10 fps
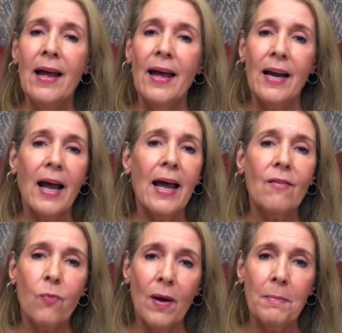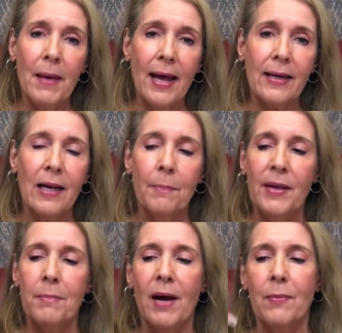And I have one backup
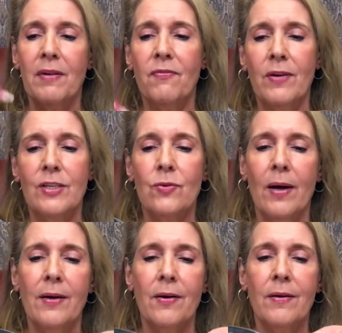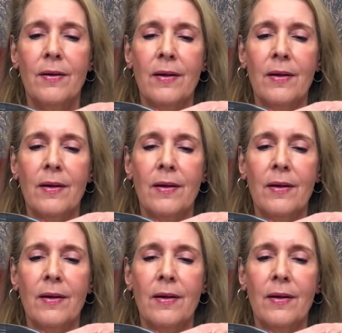in my refrigerator.